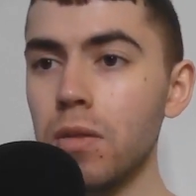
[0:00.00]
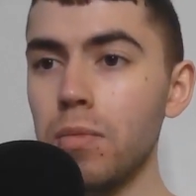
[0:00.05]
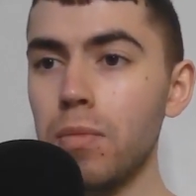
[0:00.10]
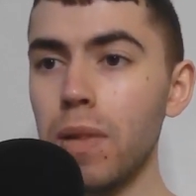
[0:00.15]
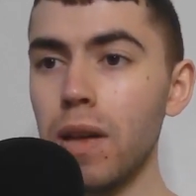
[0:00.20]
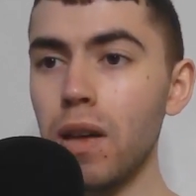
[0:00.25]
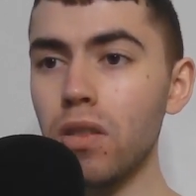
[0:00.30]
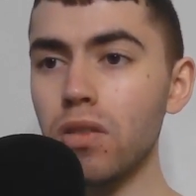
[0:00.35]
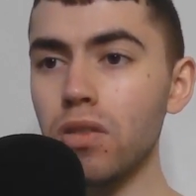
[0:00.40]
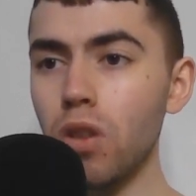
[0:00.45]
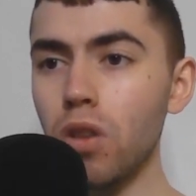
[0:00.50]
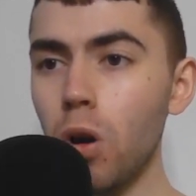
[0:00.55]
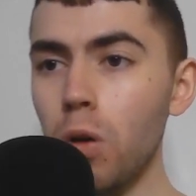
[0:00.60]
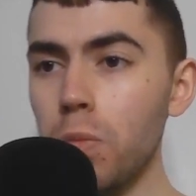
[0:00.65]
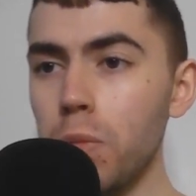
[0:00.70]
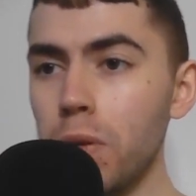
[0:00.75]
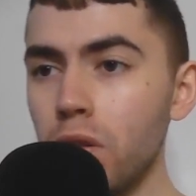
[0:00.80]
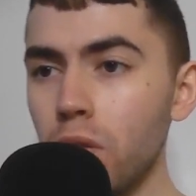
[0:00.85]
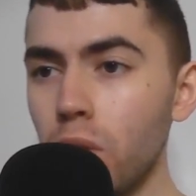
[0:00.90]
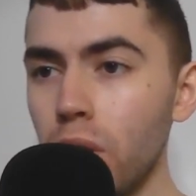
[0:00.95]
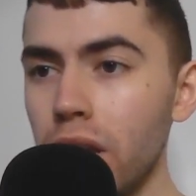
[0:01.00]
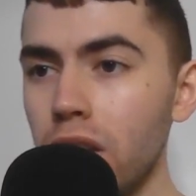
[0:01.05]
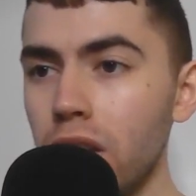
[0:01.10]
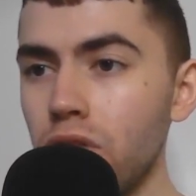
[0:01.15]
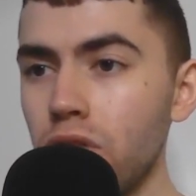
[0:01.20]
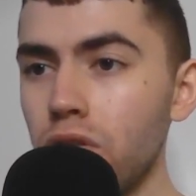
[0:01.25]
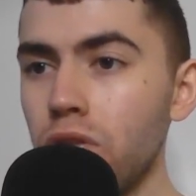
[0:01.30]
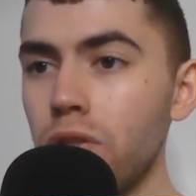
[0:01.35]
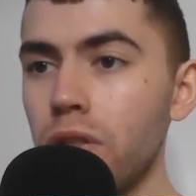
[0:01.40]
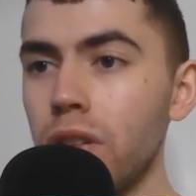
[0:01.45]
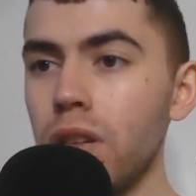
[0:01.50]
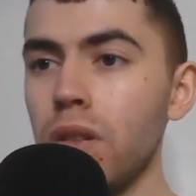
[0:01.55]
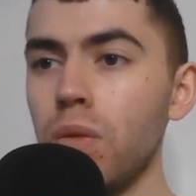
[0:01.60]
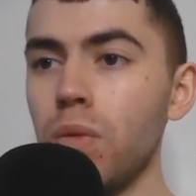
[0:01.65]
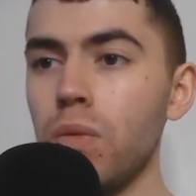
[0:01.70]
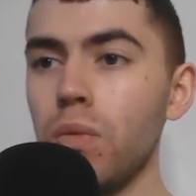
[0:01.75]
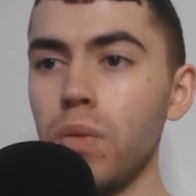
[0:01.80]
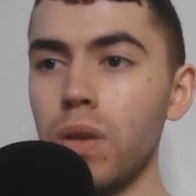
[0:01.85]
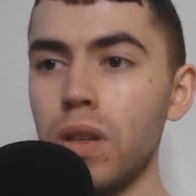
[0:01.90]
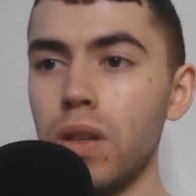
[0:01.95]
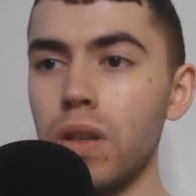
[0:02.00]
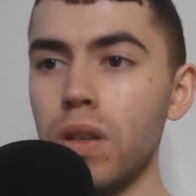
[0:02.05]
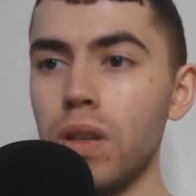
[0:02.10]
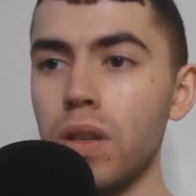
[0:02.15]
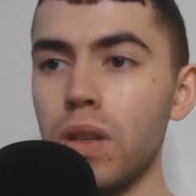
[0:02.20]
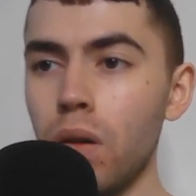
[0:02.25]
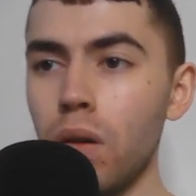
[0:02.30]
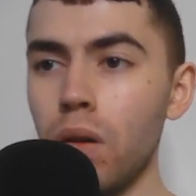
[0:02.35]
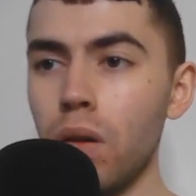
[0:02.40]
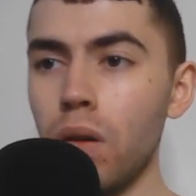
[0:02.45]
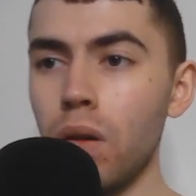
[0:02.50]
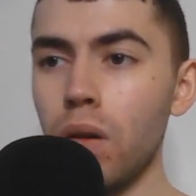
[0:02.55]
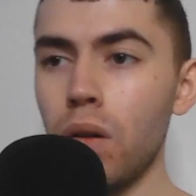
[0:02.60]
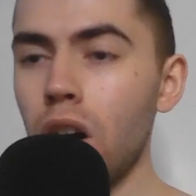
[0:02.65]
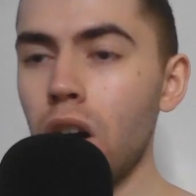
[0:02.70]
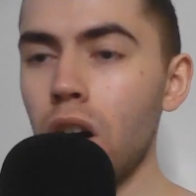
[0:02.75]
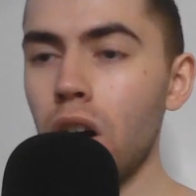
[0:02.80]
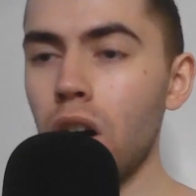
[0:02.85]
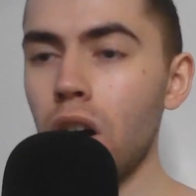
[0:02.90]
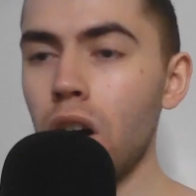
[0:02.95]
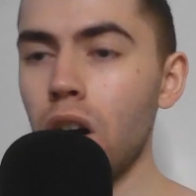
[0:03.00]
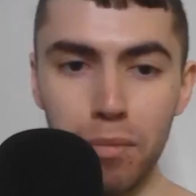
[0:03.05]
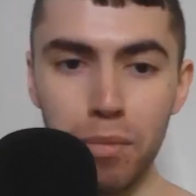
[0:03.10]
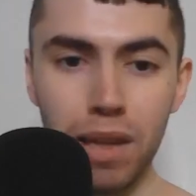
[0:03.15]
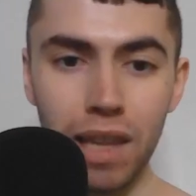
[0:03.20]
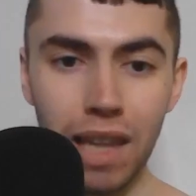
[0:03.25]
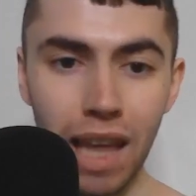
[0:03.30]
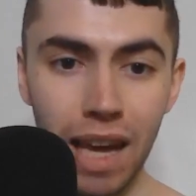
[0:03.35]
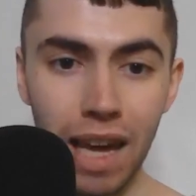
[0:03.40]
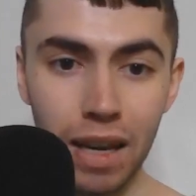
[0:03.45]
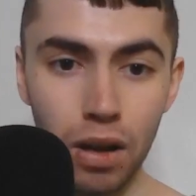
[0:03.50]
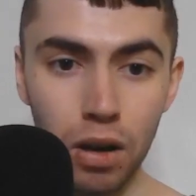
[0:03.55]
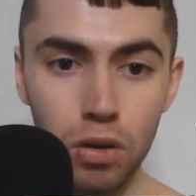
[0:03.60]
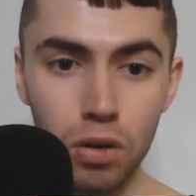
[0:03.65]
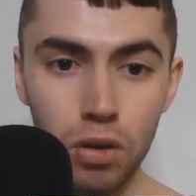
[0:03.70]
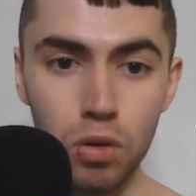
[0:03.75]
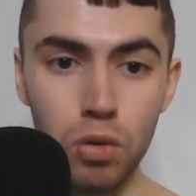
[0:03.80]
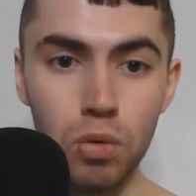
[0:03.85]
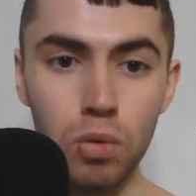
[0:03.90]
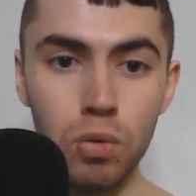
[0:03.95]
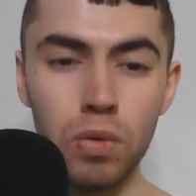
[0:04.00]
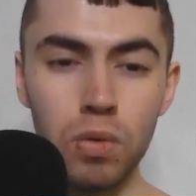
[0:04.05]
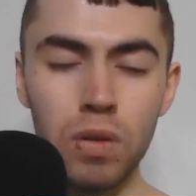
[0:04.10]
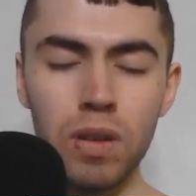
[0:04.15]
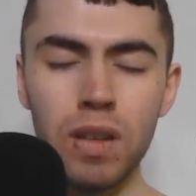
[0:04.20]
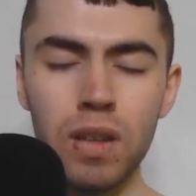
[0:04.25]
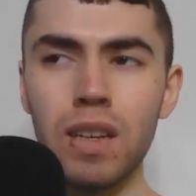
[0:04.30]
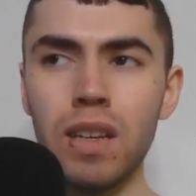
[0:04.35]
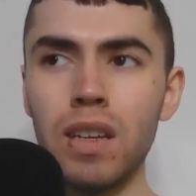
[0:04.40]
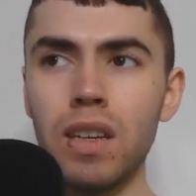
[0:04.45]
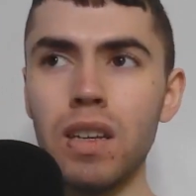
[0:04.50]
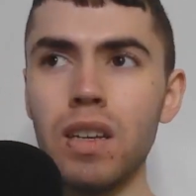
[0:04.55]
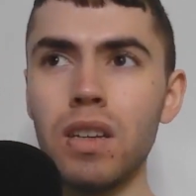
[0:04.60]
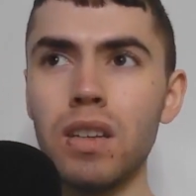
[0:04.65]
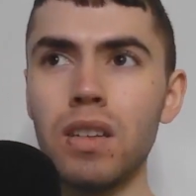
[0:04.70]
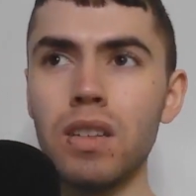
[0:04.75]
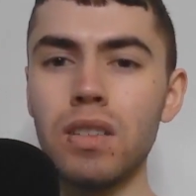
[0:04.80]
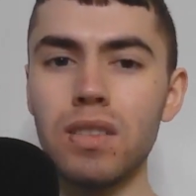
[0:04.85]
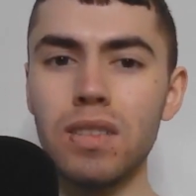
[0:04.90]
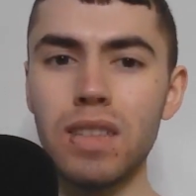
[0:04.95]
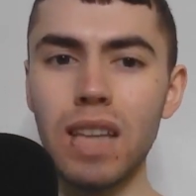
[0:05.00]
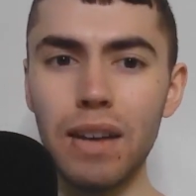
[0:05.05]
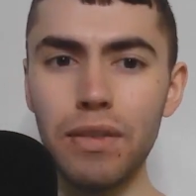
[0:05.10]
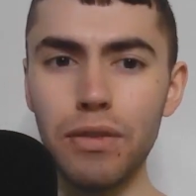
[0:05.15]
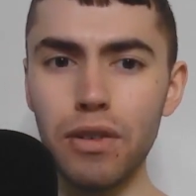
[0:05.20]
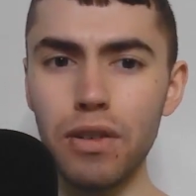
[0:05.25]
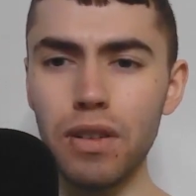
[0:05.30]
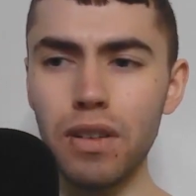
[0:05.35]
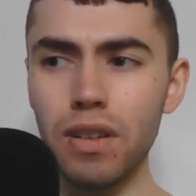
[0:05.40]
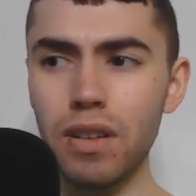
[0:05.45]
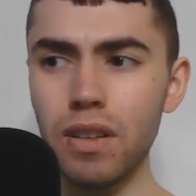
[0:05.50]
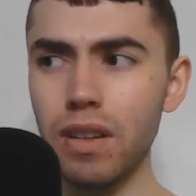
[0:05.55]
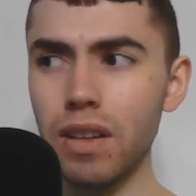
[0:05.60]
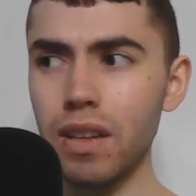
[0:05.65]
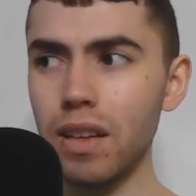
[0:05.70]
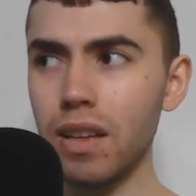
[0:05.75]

Bills opened the injury window on Matt Milano, who suffered,